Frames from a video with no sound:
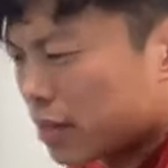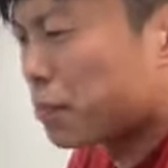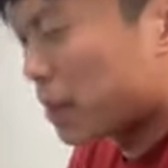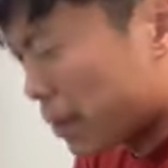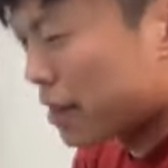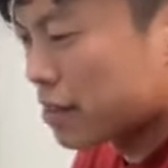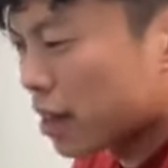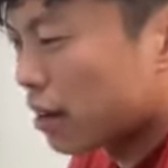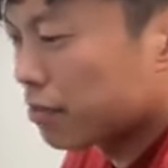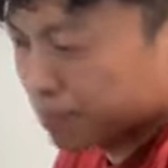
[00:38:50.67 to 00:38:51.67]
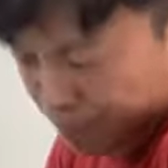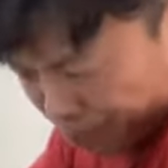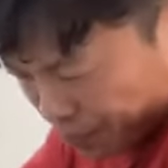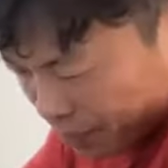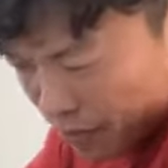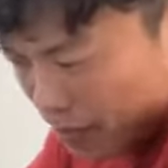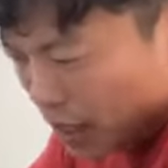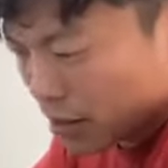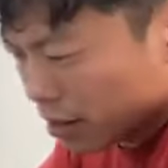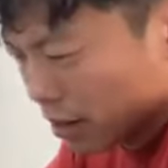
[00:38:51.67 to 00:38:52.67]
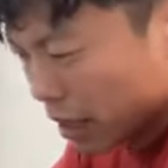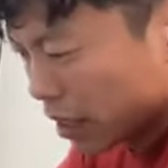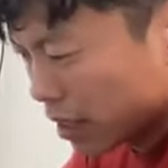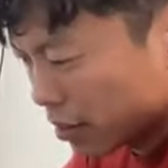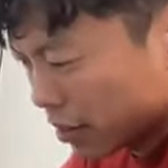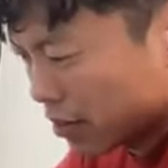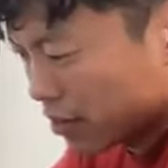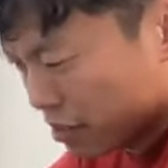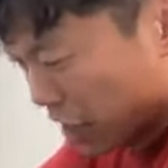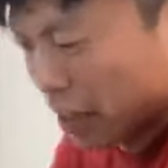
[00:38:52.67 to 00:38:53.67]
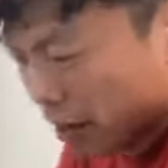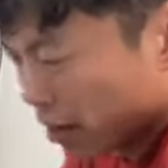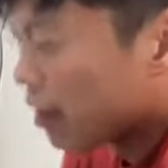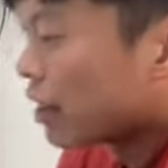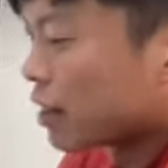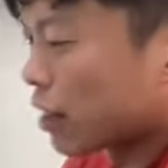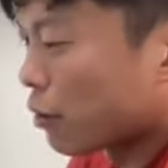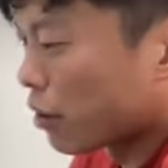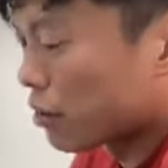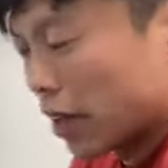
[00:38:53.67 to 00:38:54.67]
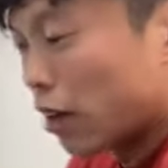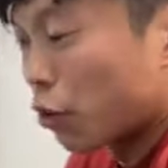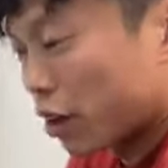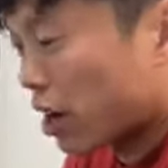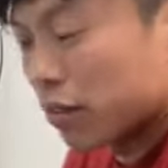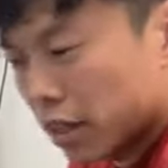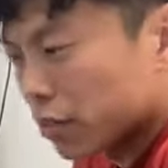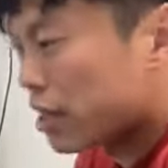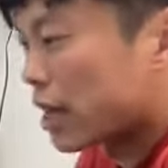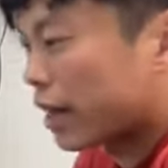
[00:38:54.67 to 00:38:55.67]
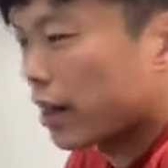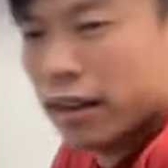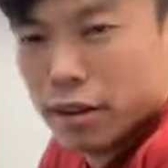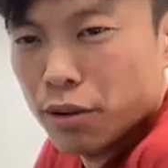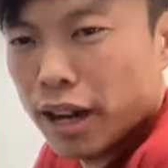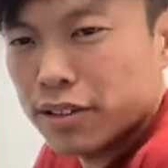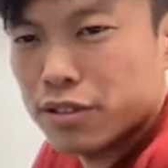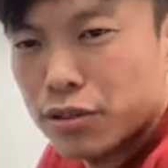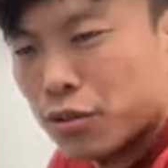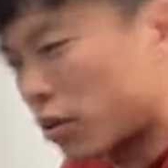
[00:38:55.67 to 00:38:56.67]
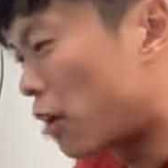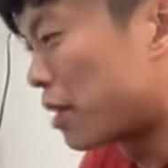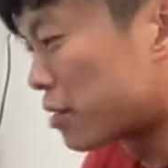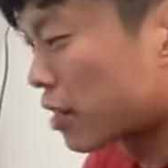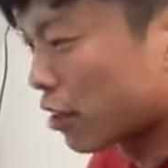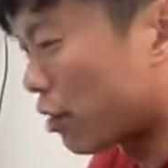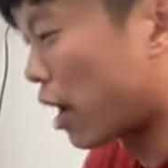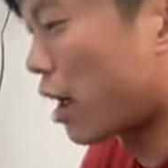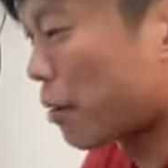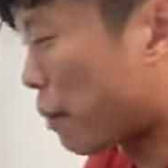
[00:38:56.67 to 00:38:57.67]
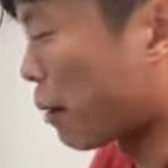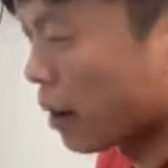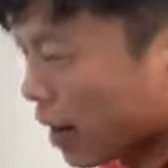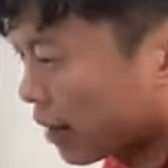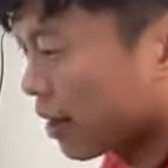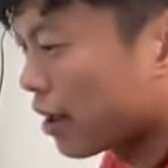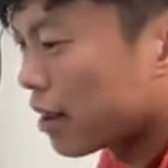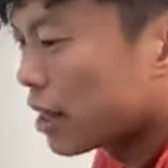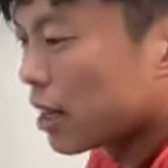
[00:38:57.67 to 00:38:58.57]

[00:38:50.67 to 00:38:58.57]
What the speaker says: Depends on the city. They will, or county, or something like that. They will ask you how many sinks you have, blah, blah, blah, like that.